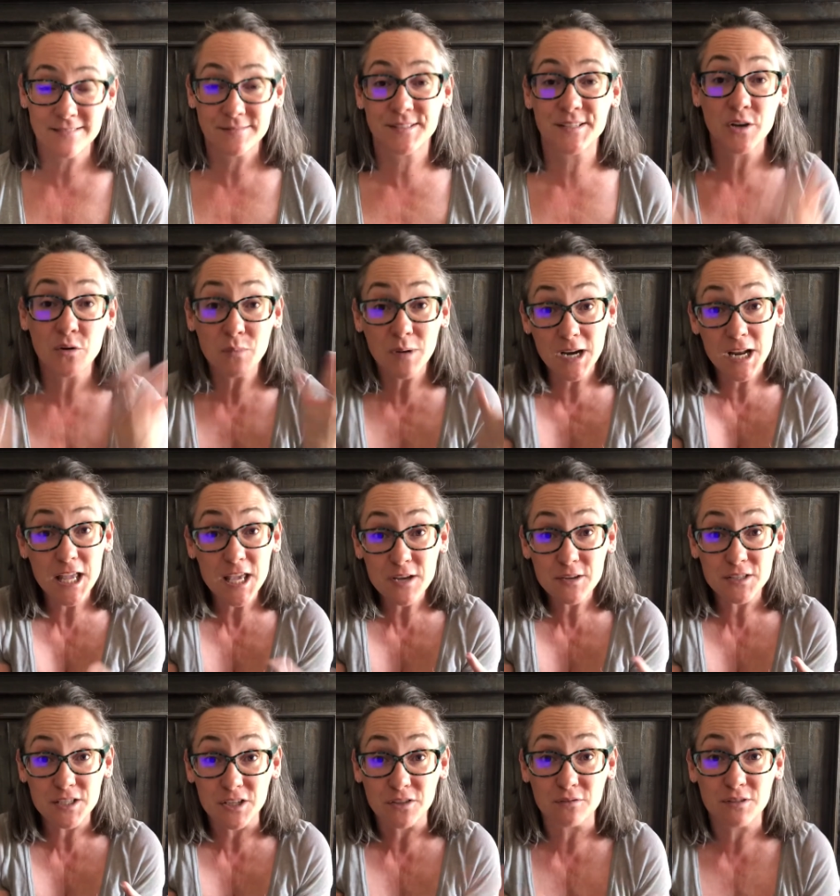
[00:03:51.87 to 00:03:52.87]
So what do you
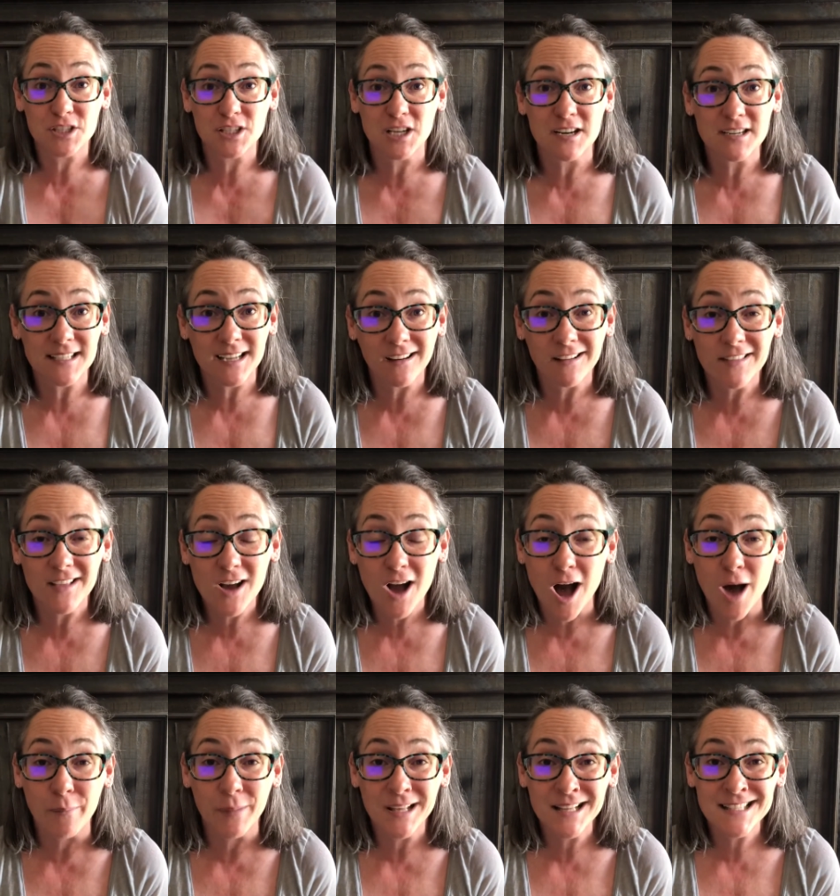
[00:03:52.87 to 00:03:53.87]
do? Share it down in the
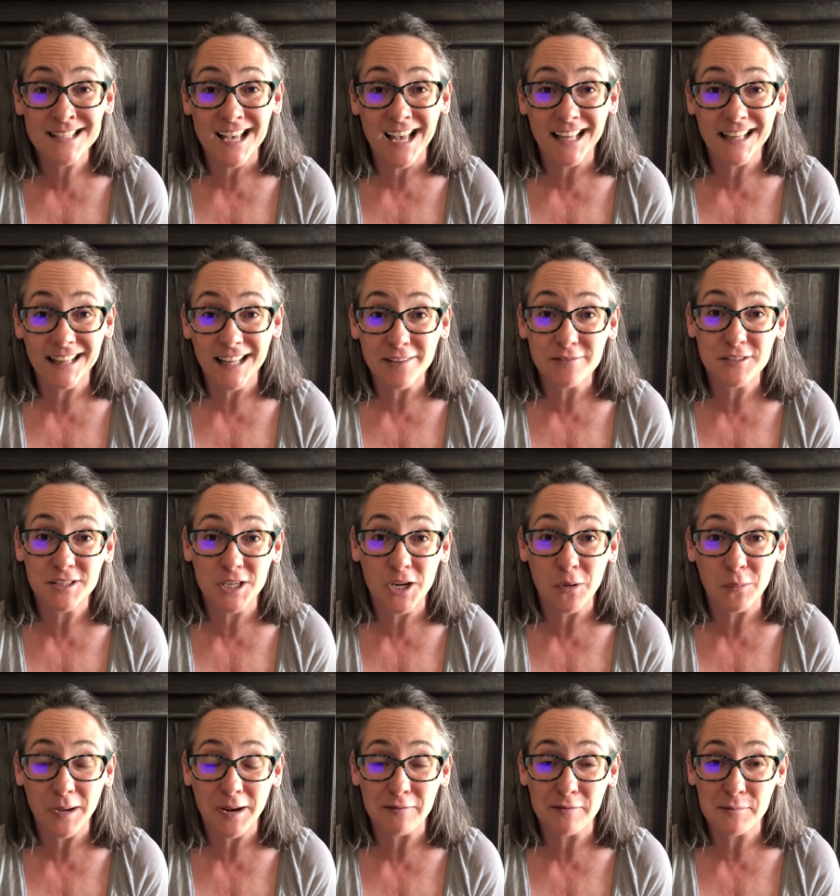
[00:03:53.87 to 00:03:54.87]
comments. I'd love to know
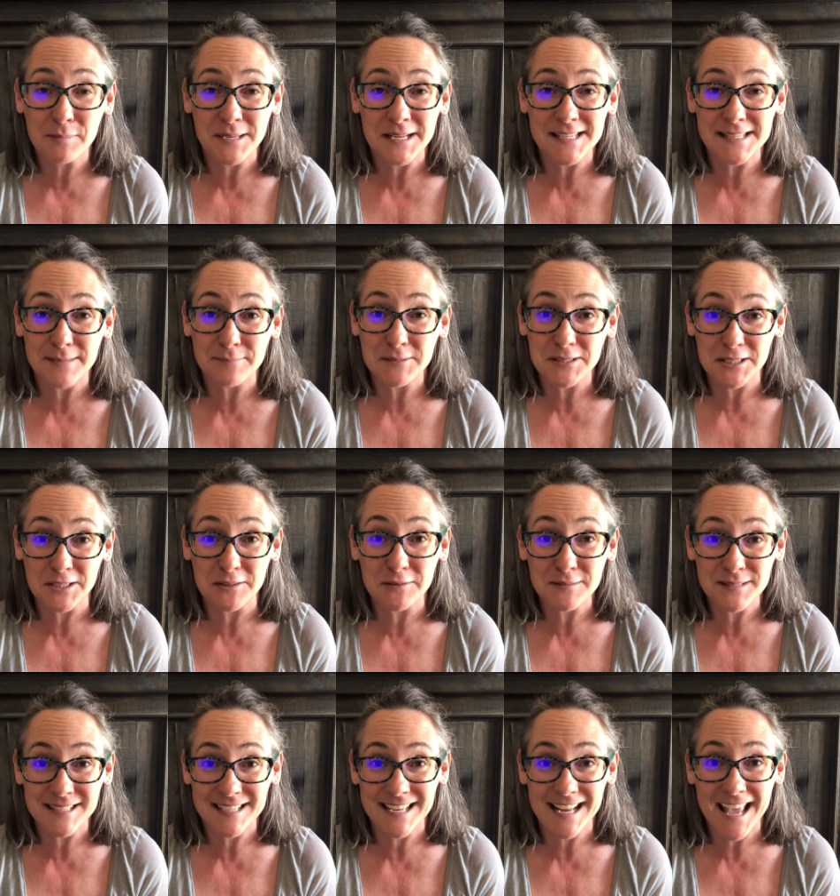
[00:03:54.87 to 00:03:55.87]
what everybody's up to
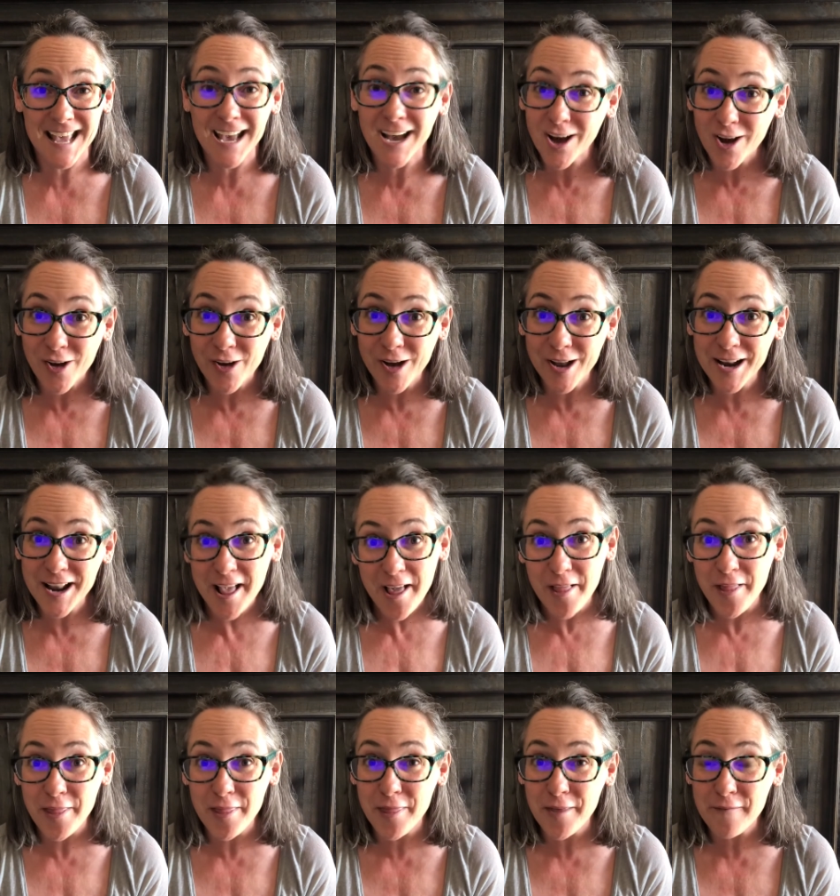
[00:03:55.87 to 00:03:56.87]
today on
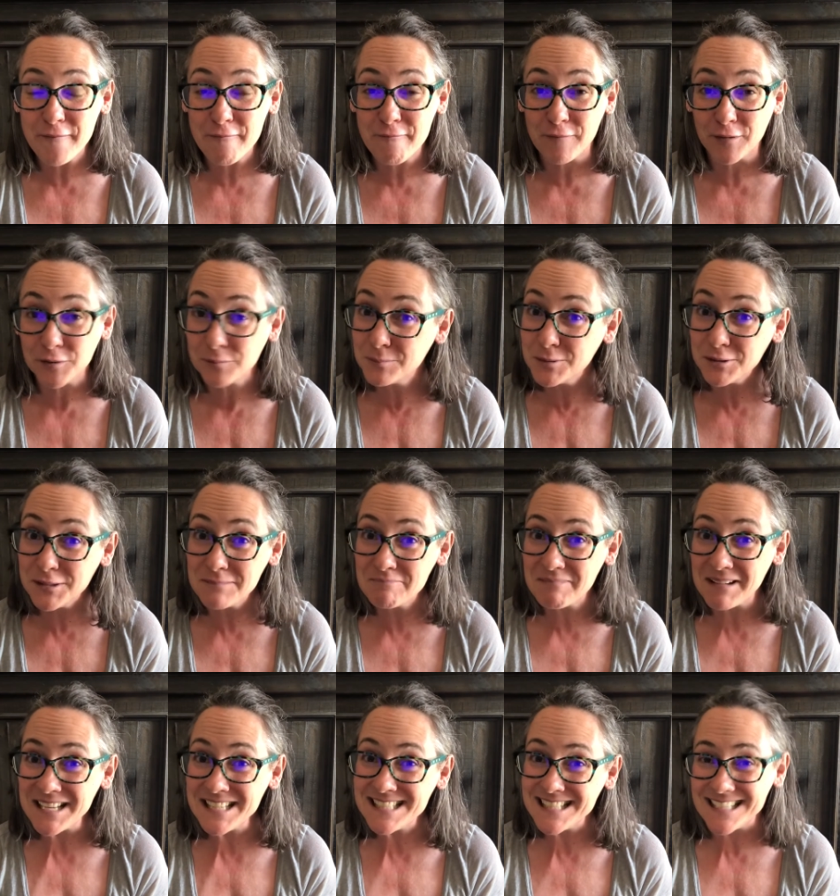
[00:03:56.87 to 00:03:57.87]
the full moon in
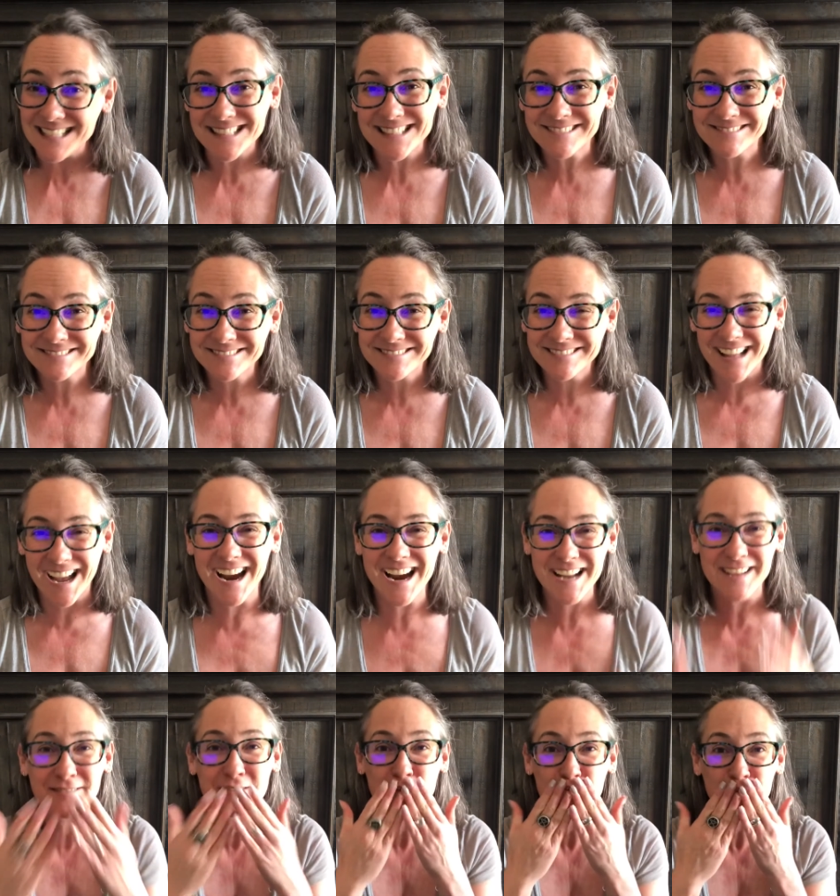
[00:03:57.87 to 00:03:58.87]
Pisces. All right.
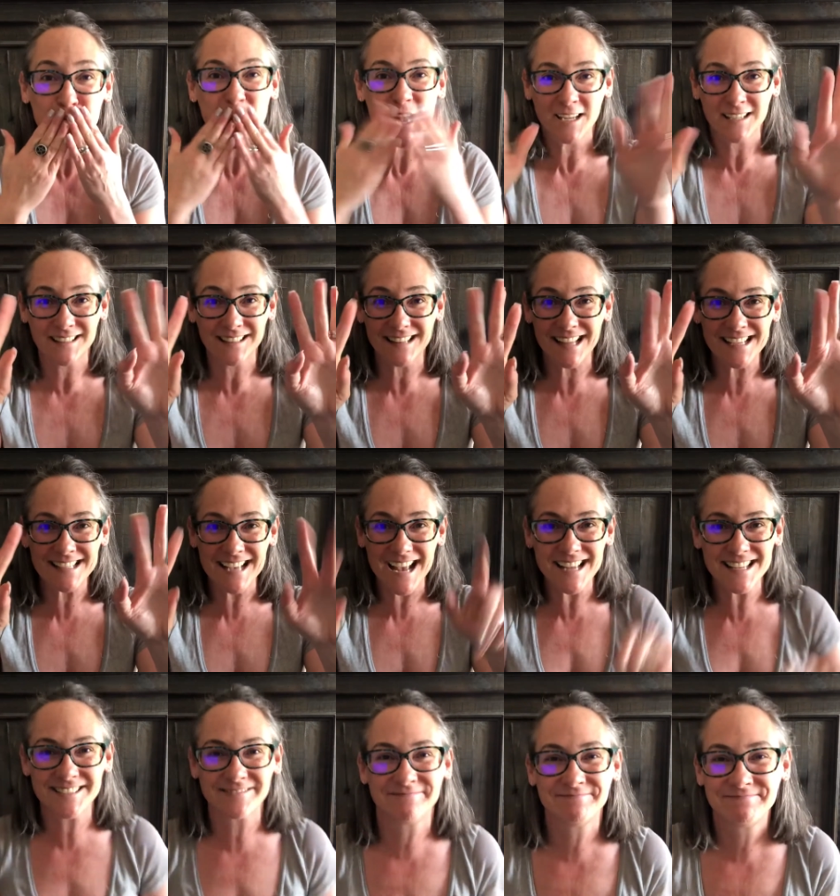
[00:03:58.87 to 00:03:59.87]
Thanks
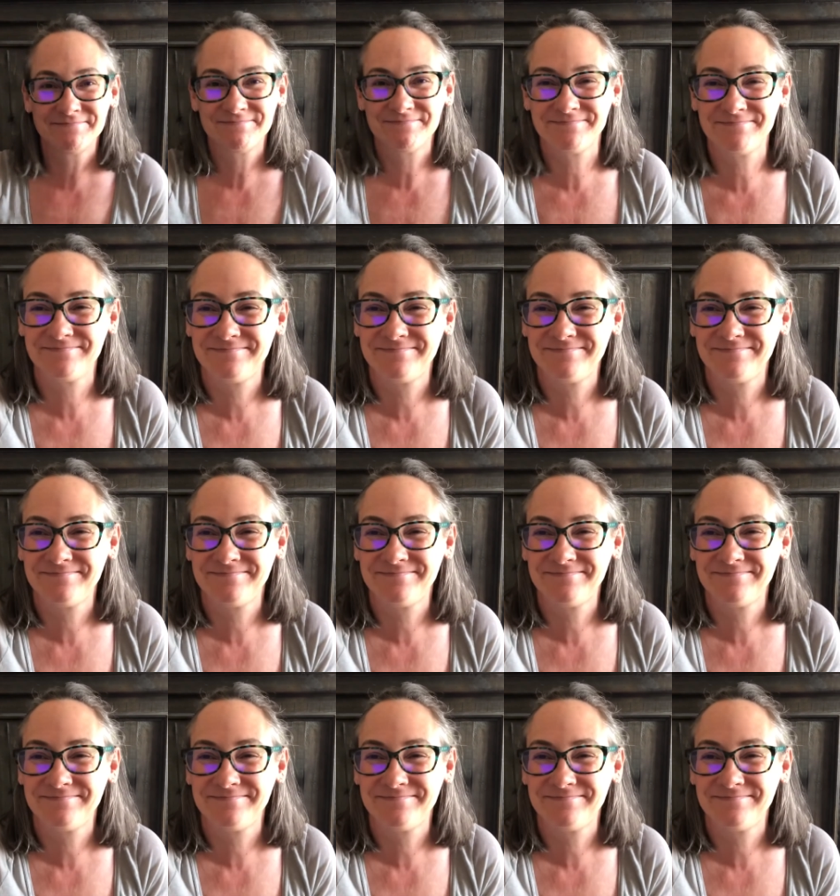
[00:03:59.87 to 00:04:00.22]
guys.